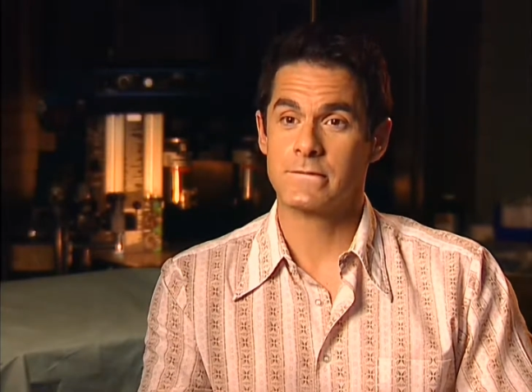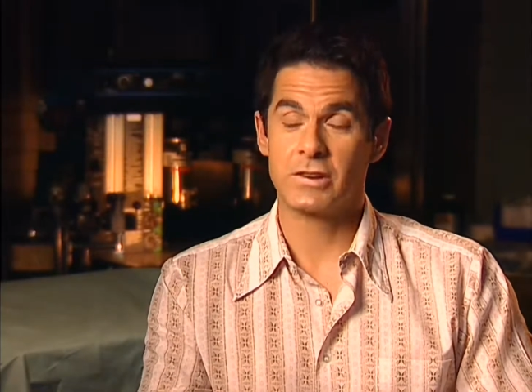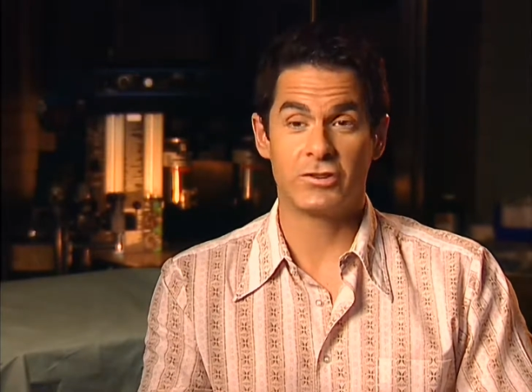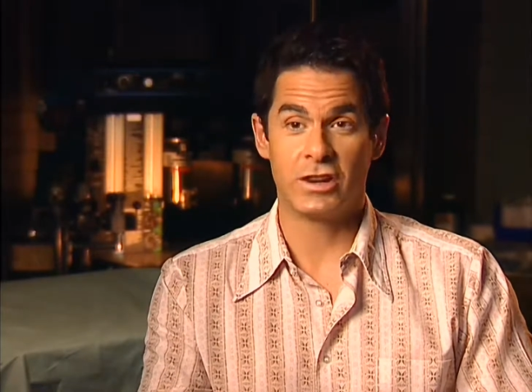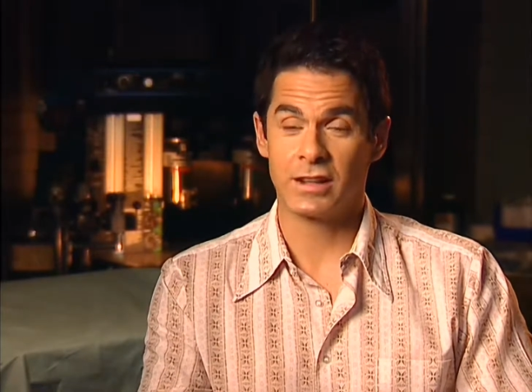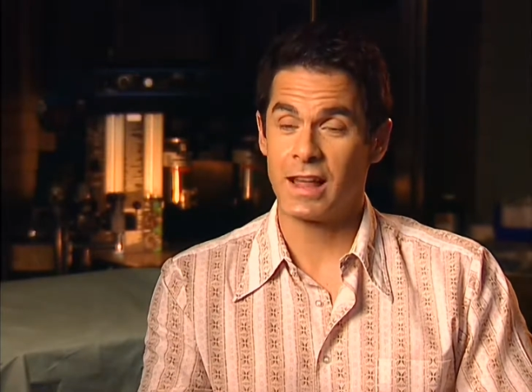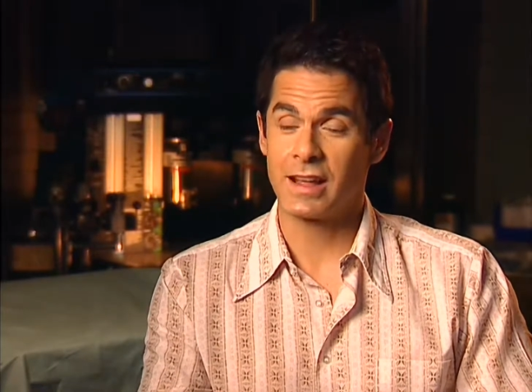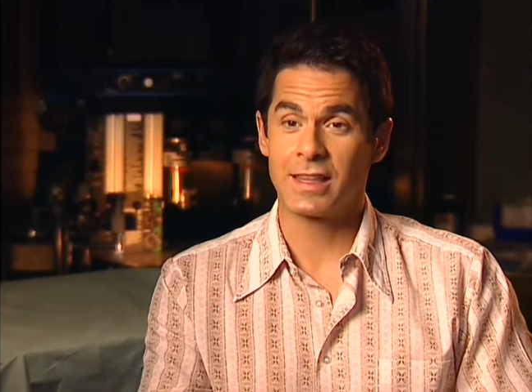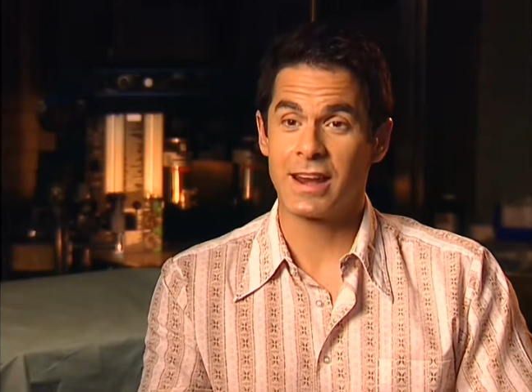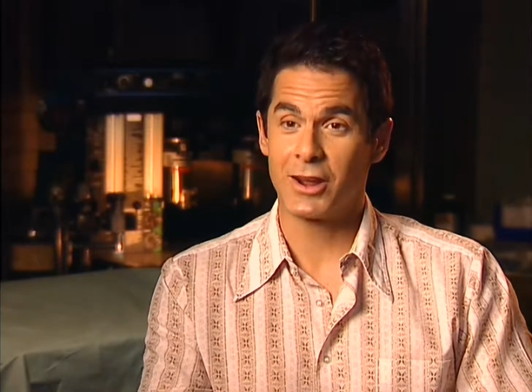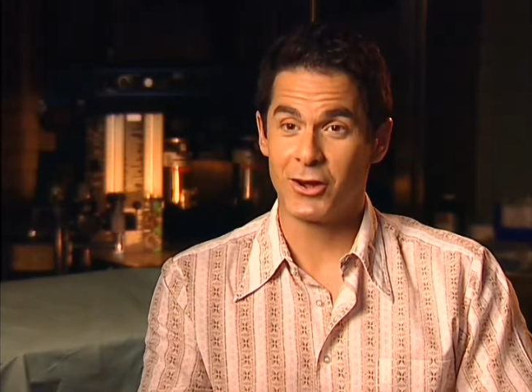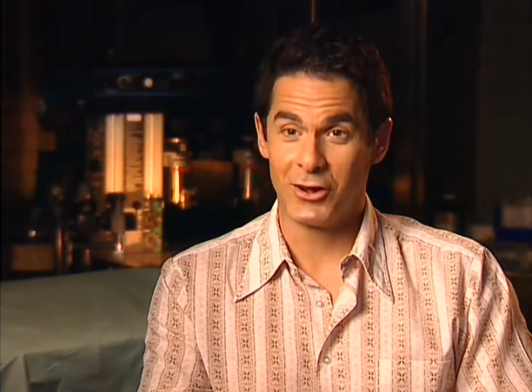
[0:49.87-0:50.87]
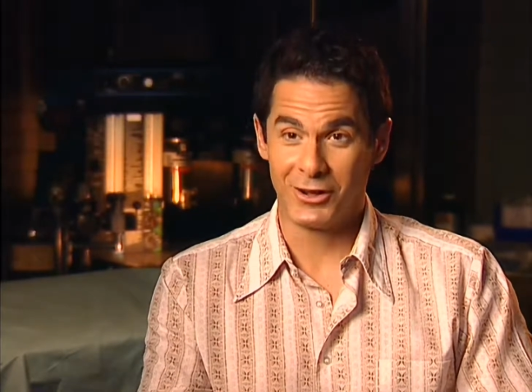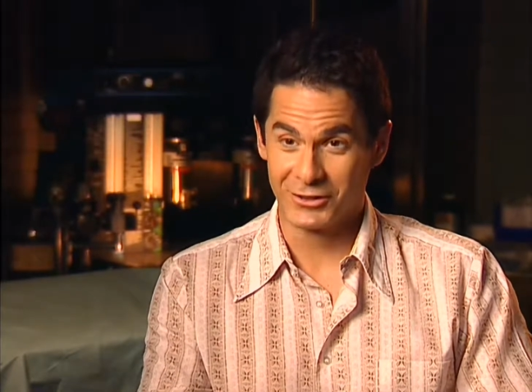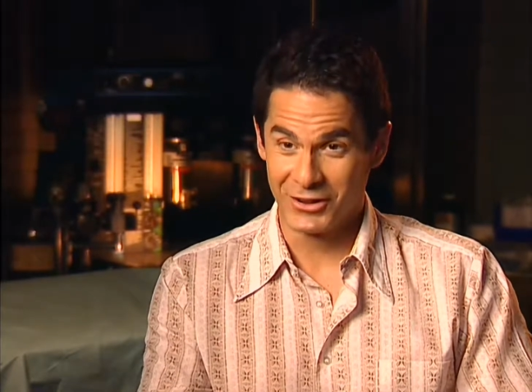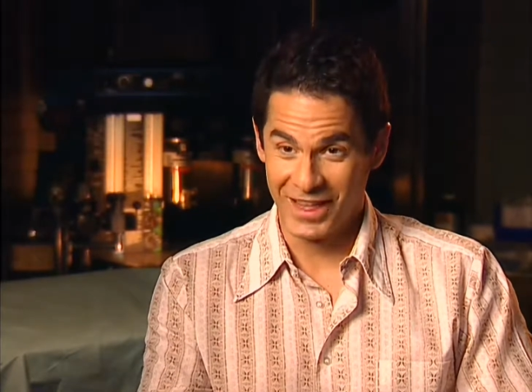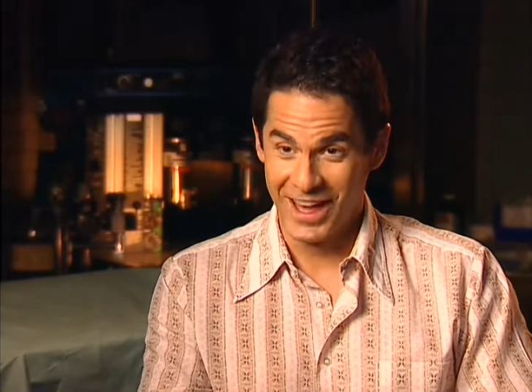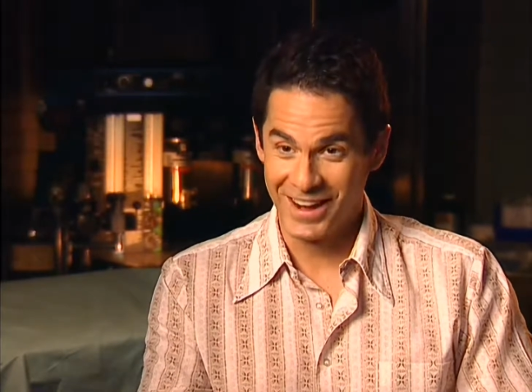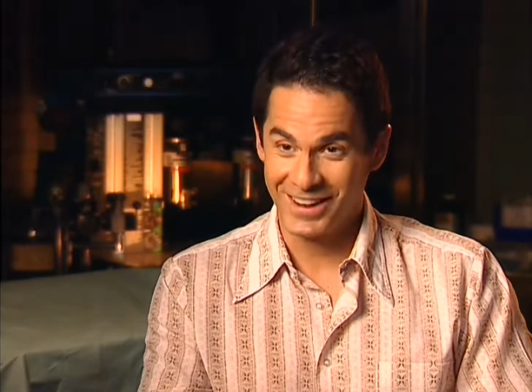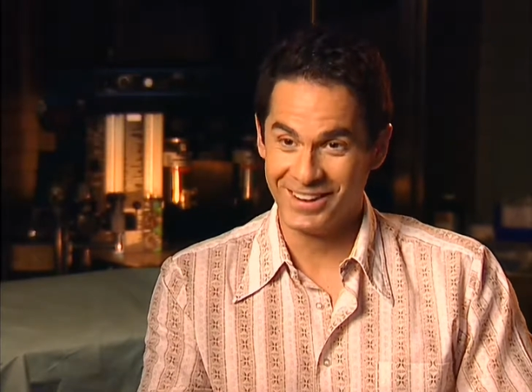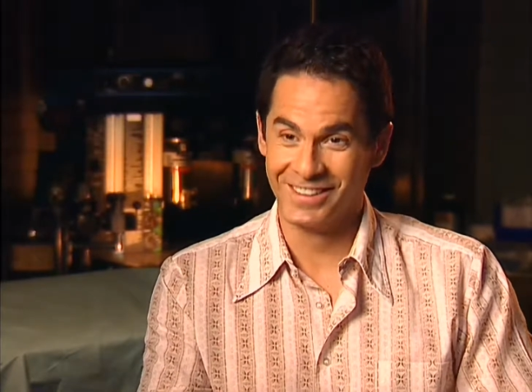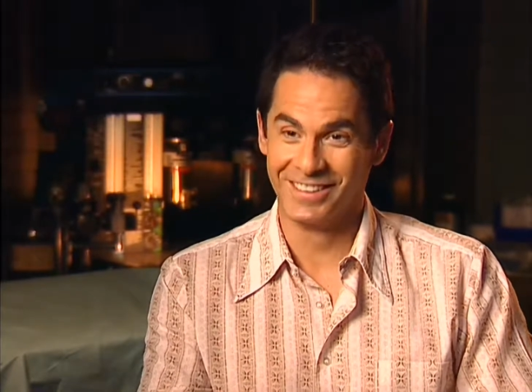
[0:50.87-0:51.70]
She didn't like that I called her that.